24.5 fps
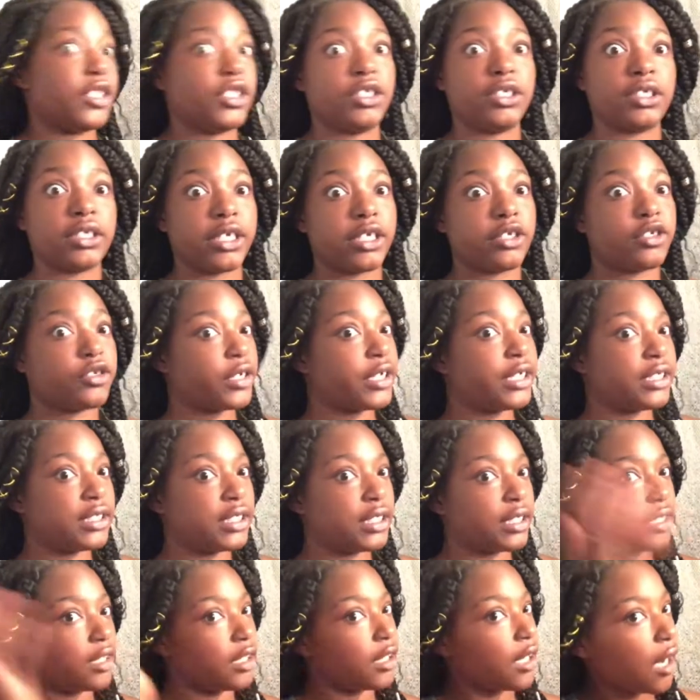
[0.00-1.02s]
she said
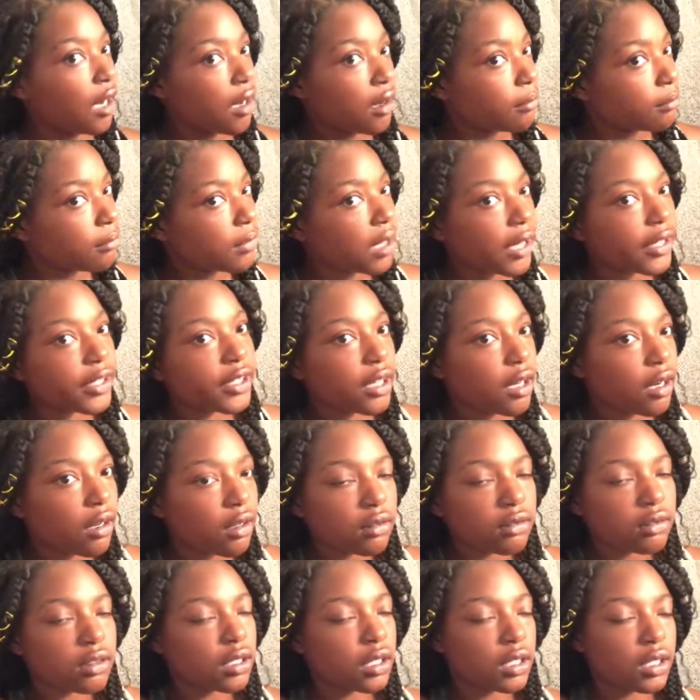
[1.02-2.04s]
Tracy could come, like, you
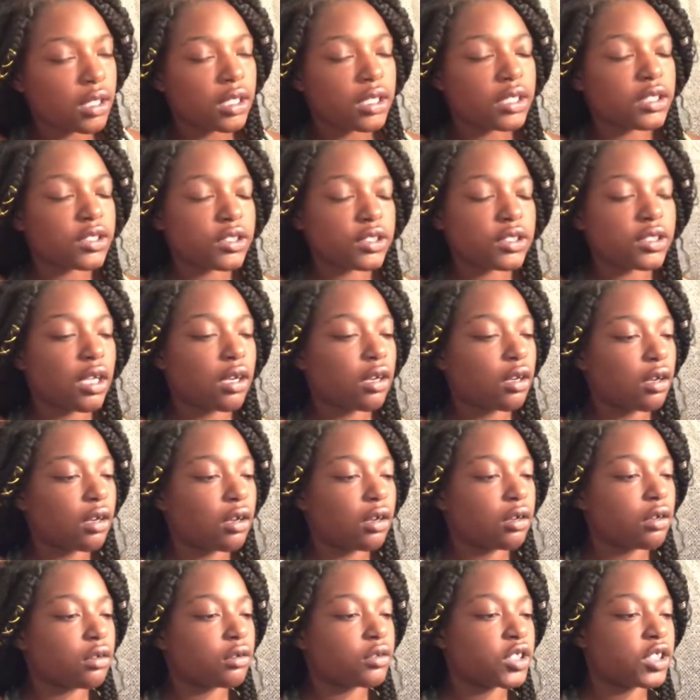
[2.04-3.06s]
know?
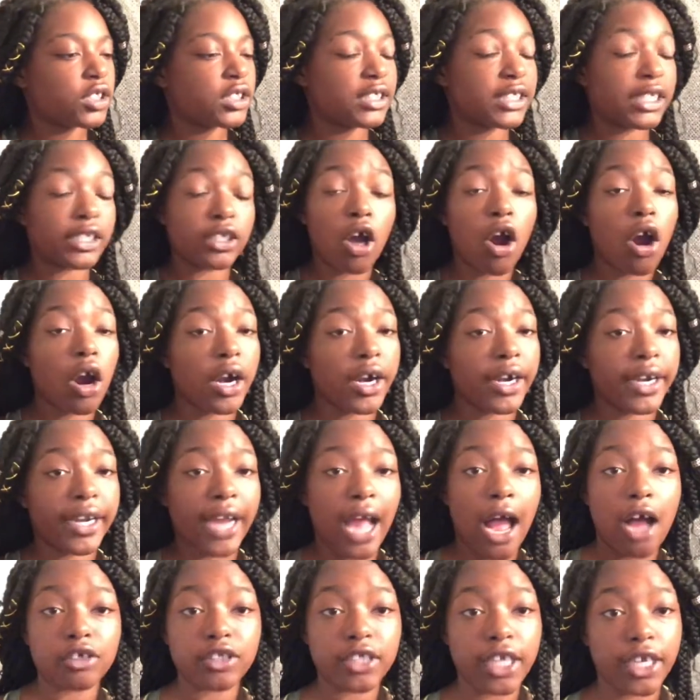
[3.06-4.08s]
So she says, all right,
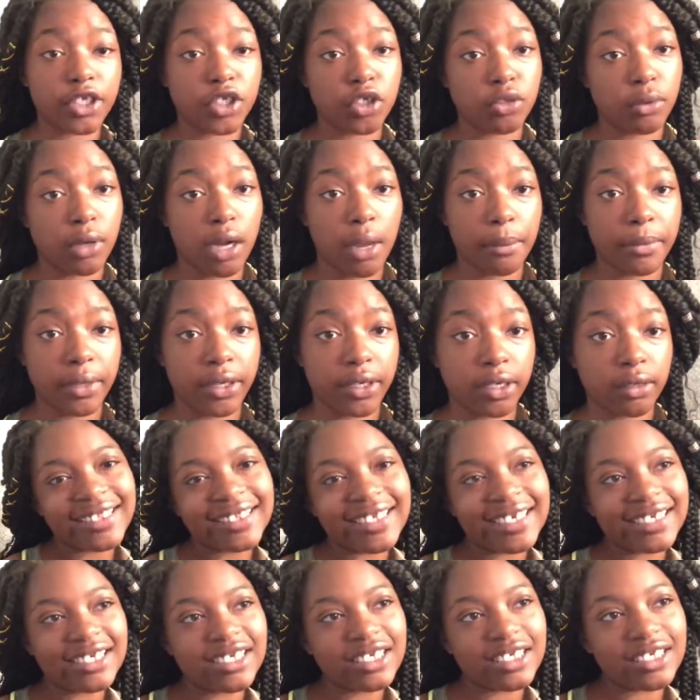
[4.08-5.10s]
I'll text you when I'm there.
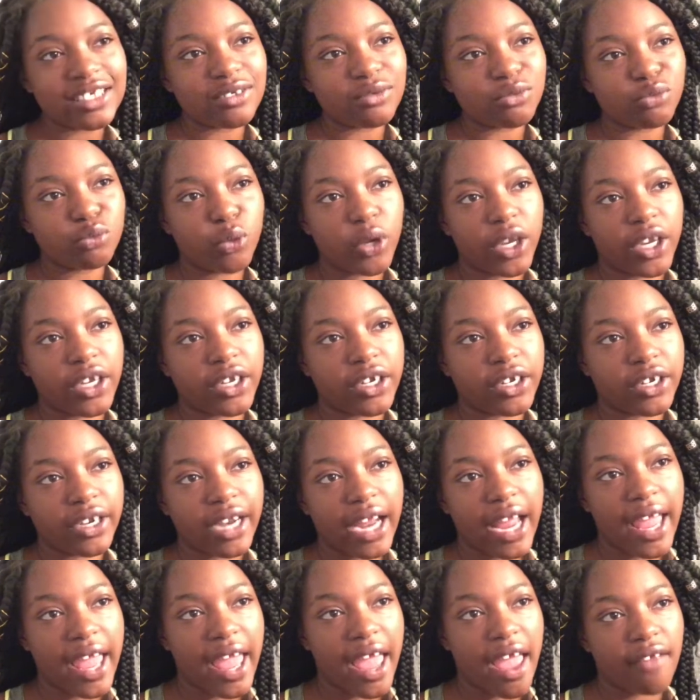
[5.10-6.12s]
This is where
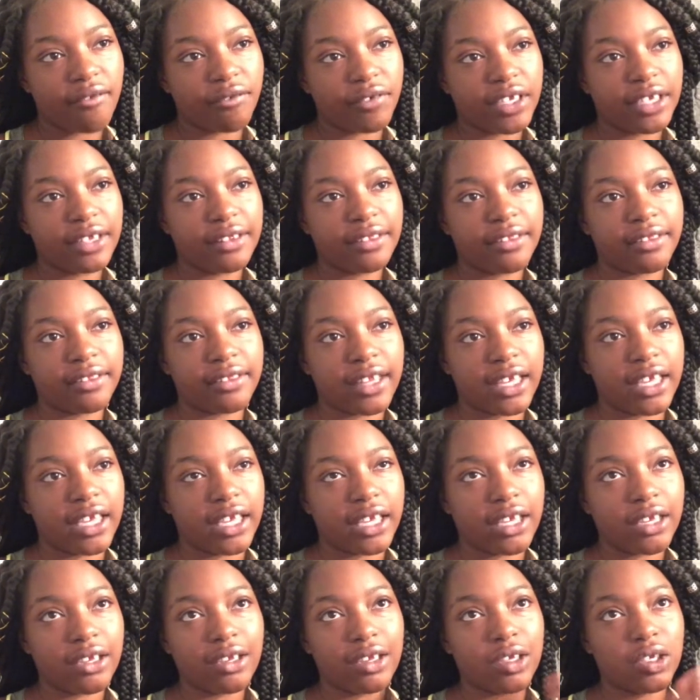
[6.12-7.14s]

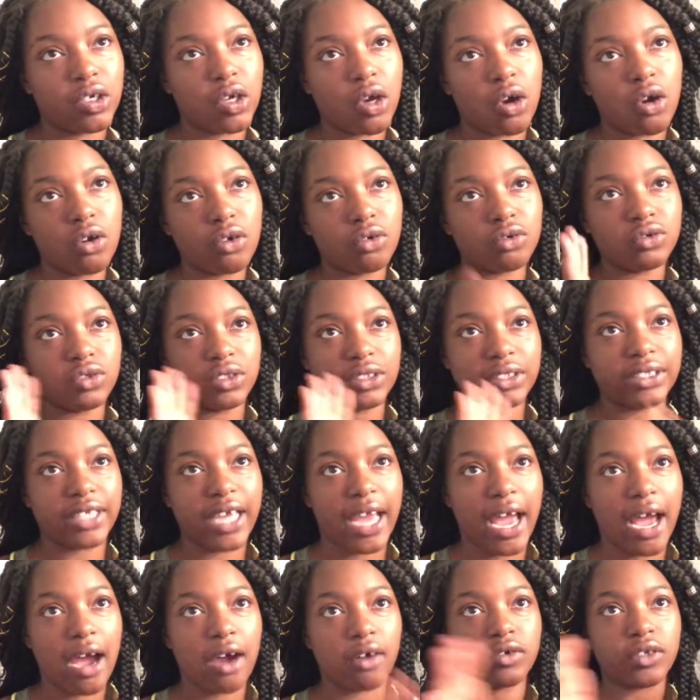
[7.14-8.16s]
everything goes
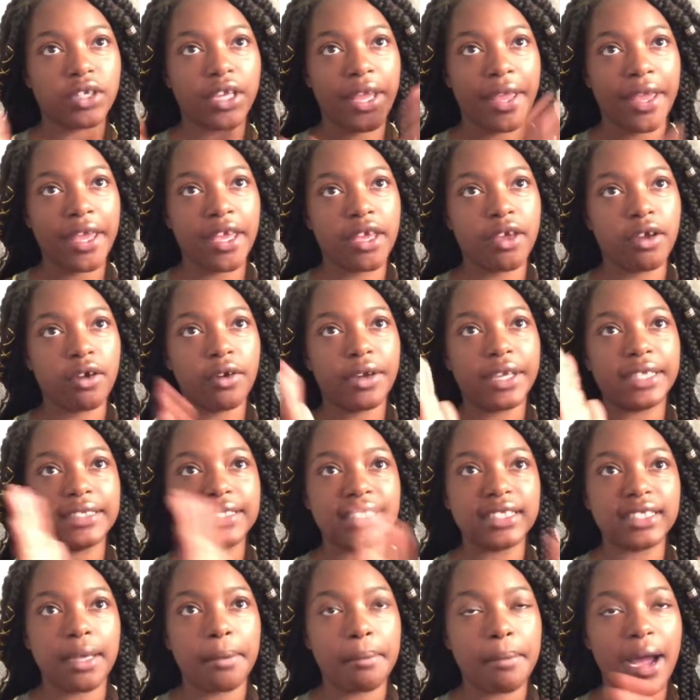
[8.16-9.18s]
downhill and
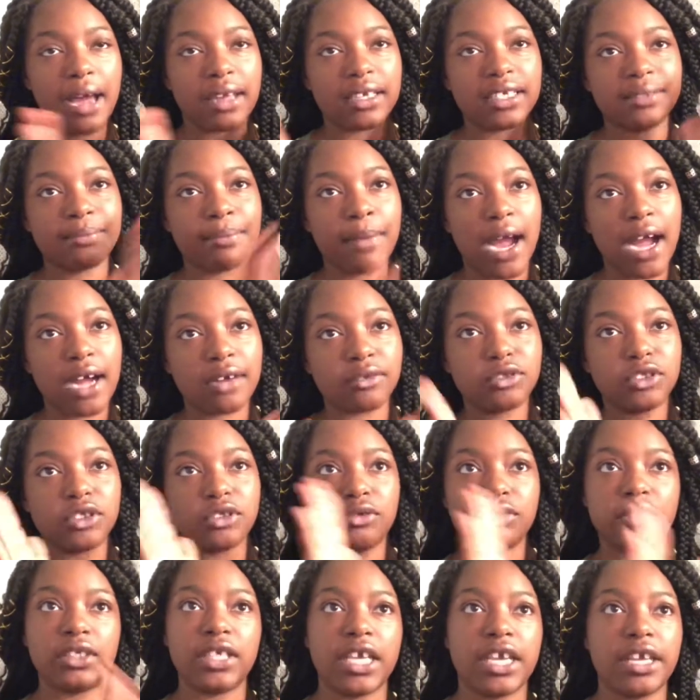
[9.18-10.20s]
somebody's about
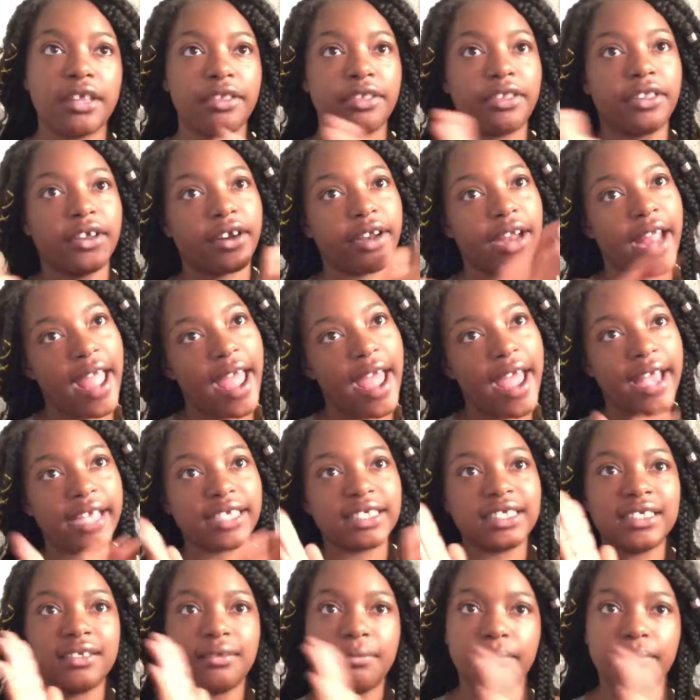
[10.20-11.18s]
to get their ass